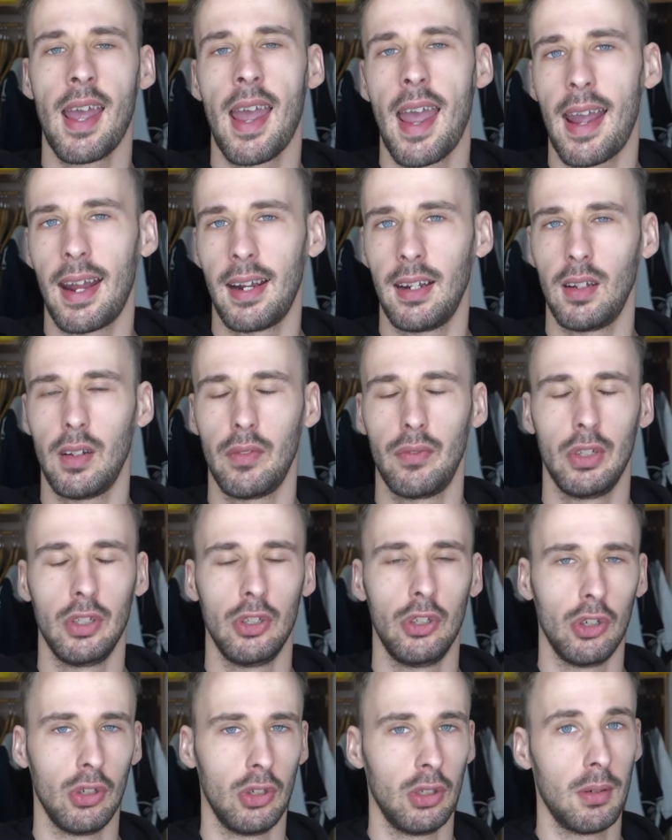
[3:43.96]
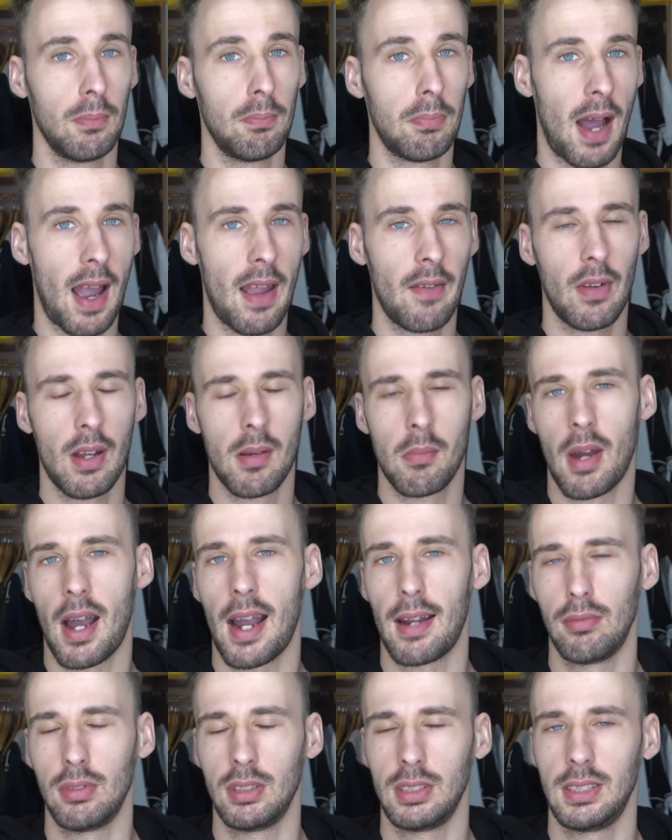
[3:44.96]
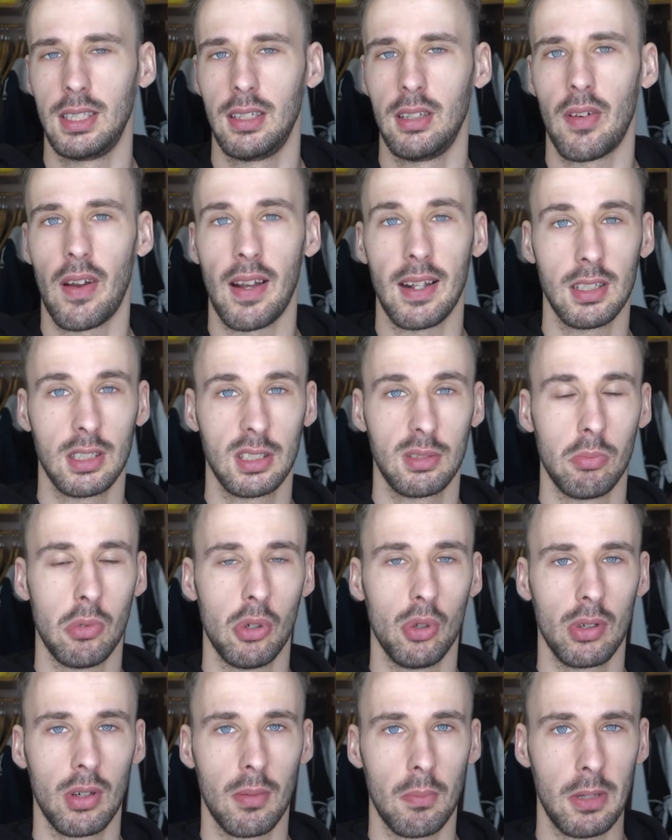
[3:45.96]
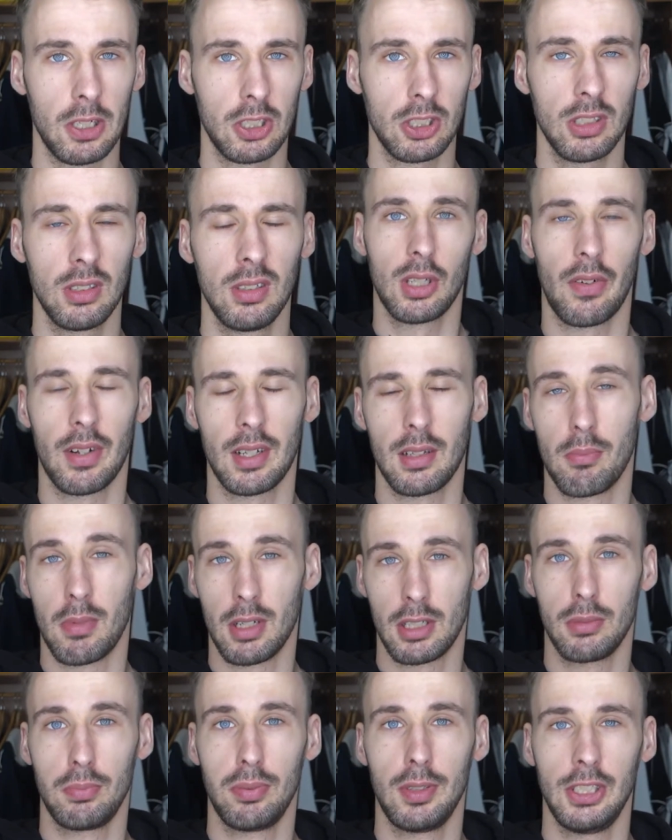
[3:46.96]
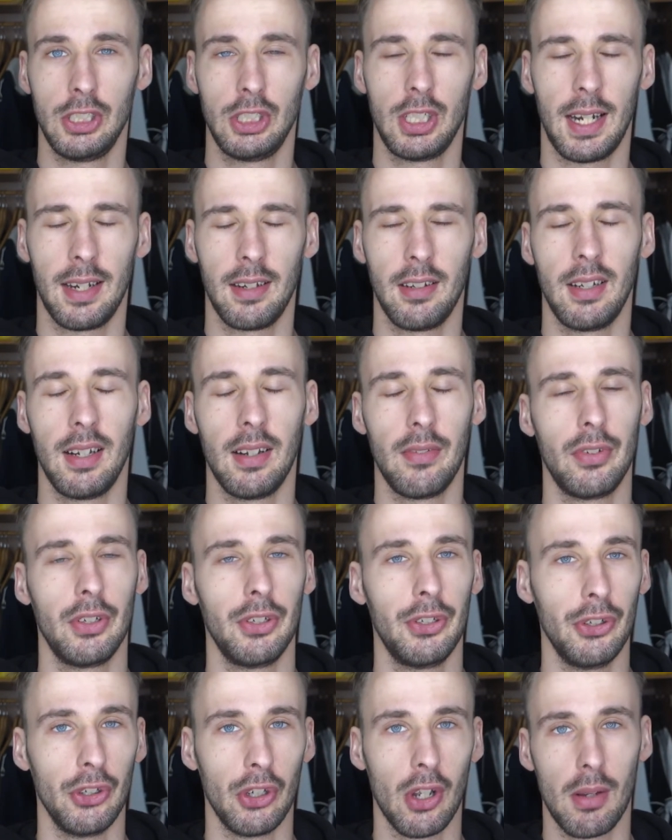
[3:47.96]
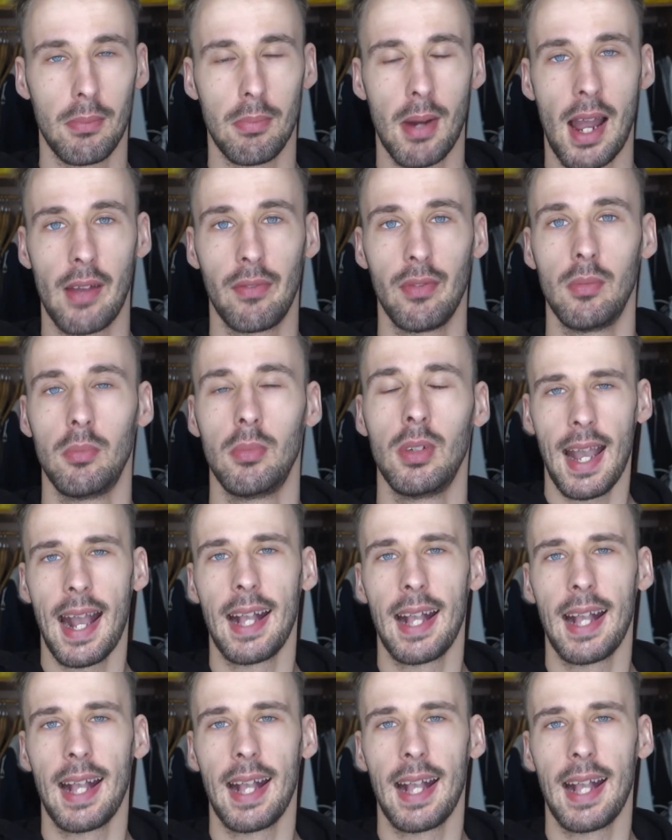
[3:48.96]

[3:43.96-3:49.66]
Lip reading: and if you do buy them I receive a small commission, so that's much appreciated if you do go buy them.